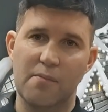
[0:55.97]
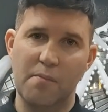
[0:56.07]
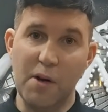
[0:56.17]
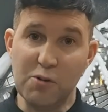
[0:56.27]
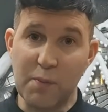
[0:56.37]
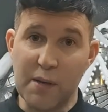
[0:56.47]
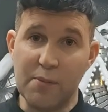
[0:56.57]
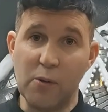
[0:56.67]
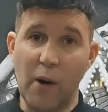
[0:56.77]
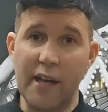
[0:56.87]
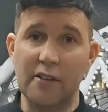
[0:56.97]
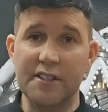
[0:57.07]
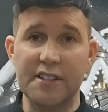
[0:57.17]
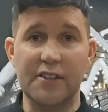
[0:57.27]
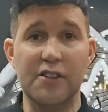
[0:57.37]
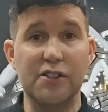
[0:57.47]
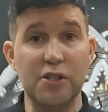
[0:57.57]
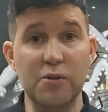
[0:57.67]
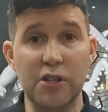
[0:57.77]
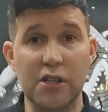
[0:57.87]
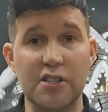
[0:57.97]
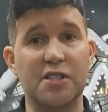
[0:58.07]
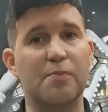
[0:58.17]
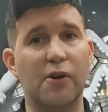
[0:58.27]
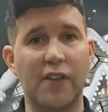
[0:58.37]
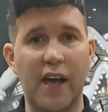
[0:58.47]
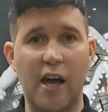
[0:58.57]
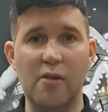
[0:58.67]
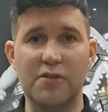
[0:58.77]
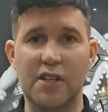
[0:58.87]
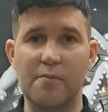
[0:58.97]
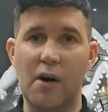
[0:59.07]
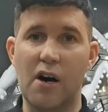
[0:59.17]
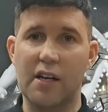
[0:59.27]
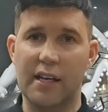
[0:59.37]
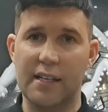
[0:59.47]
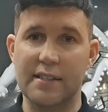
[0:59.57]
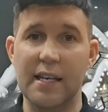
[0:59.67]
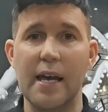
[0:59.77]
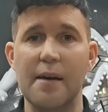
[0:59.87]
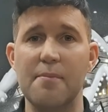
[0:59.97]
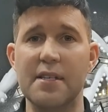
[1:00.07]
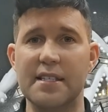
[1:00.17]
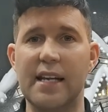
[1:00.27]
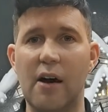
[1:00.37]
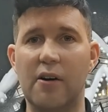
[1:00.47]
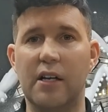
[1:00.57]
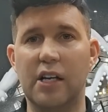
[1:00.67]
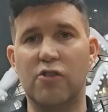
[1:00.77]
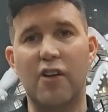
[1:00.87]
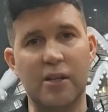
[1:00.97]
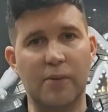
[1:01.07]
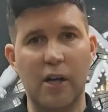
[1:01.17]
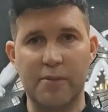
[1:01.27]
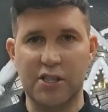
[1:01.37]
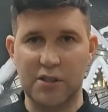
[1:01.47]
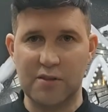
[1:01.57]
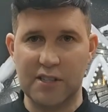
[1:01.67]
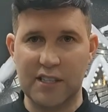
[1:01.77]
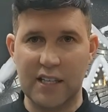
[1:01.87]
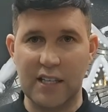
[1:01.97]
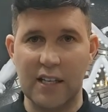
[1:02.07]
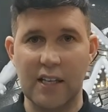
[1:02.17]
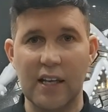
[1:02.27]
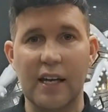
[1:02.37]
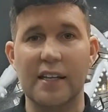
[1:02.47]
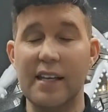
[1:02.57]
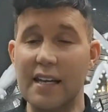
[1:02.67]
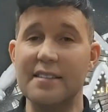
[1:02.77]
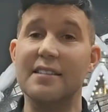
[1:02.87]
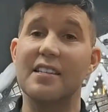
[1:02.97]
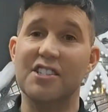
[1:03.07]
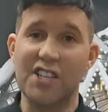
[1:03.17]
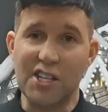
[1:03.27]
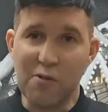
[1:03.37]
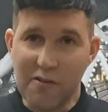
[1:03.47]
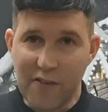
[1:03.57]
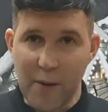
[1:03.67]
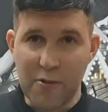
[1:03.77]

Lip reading: Most people wait until the new year to put their homes on the market, missing out on an incredible opportunity. Yes, January and